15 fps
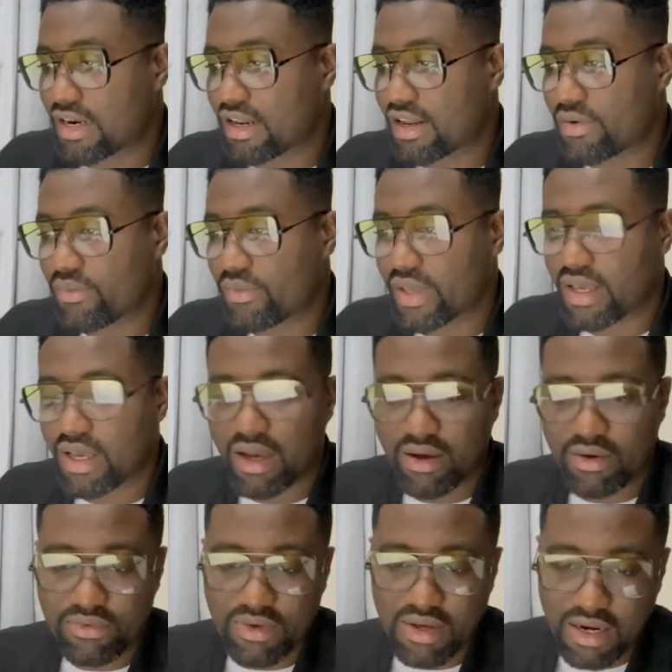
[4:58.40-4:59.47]
then we have
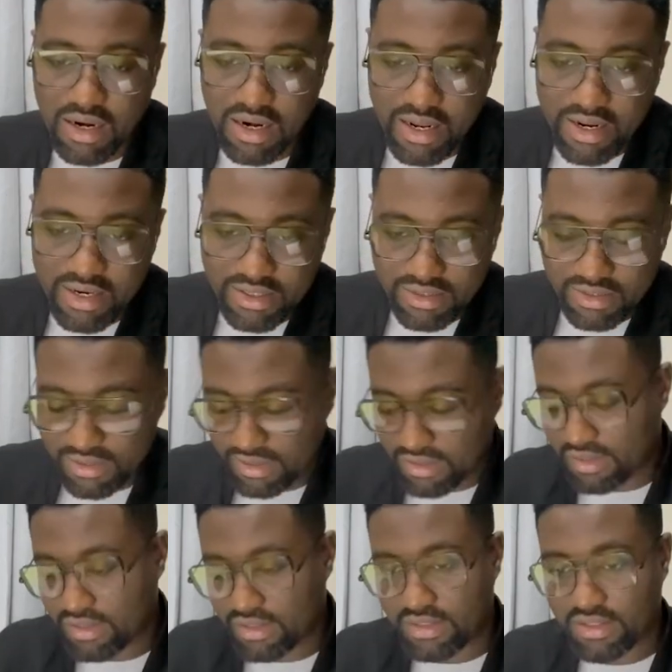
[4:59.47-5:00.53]
align
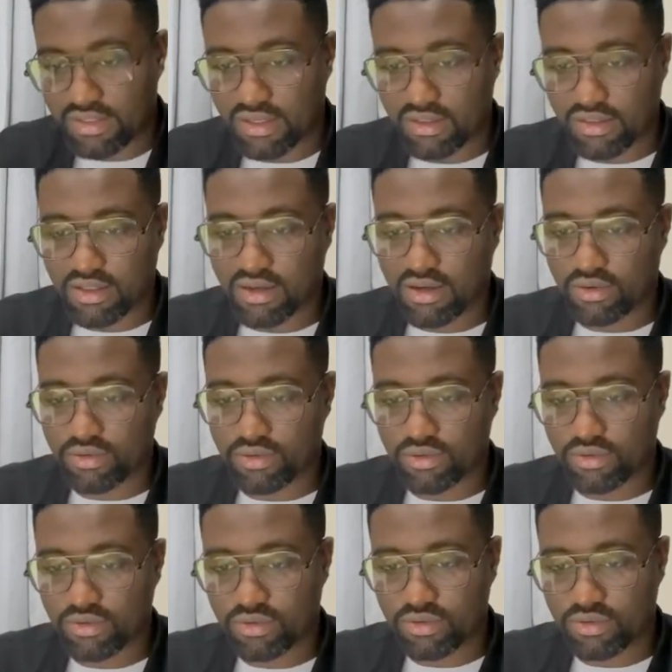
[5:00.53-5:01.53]
center also.